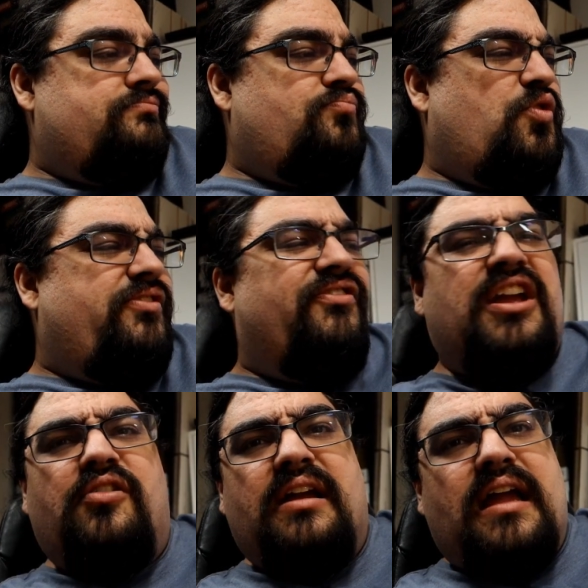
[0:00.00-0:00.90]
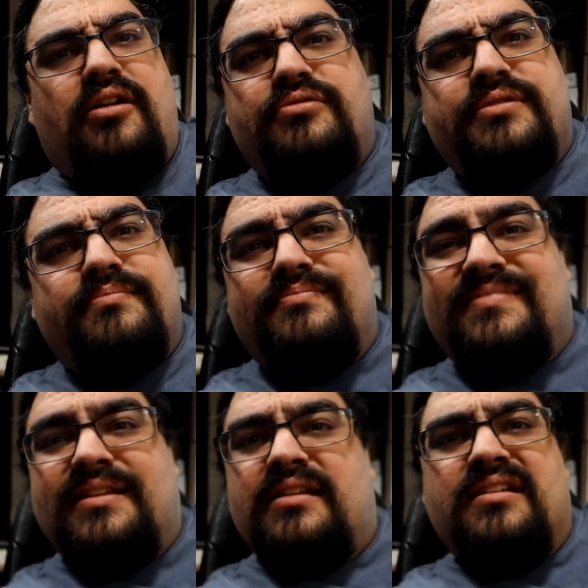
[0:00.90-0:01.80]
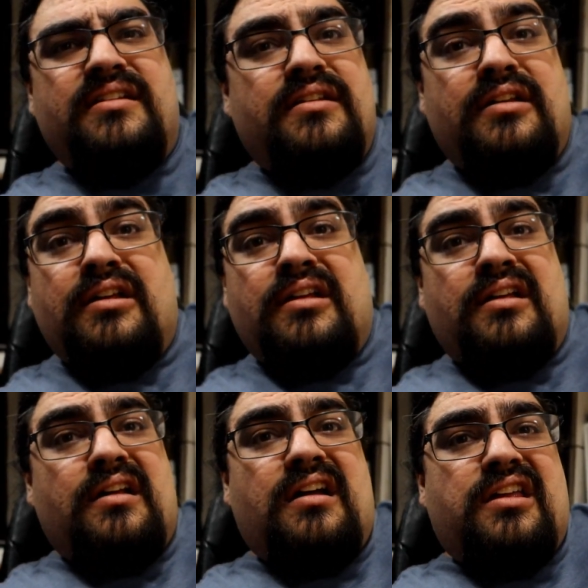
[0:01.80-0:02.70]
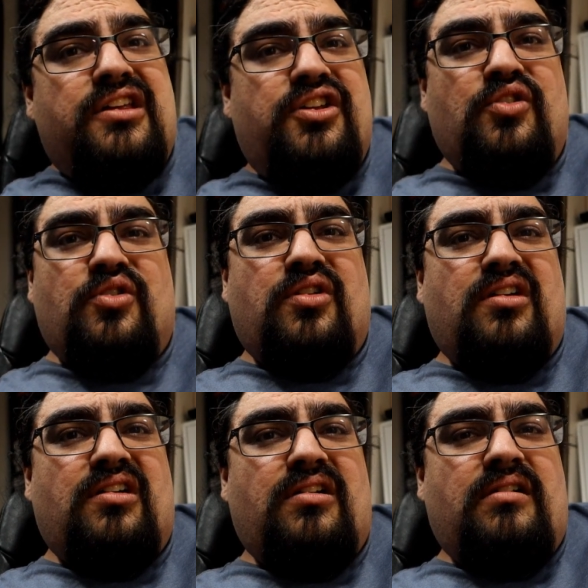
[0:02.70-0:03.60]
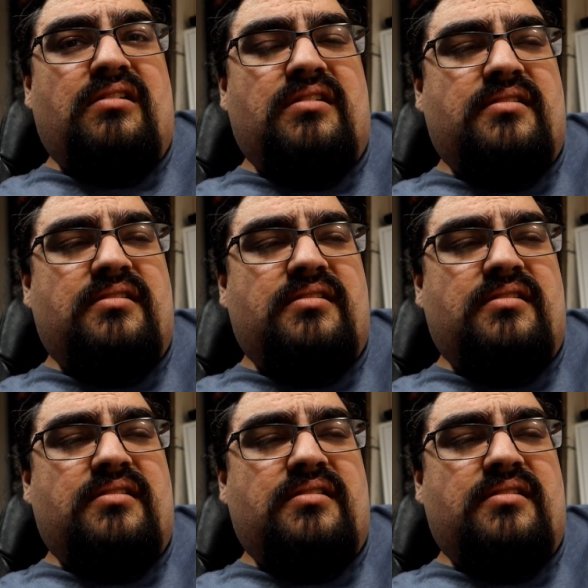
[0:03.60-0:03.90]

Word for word: With figuring out a cure,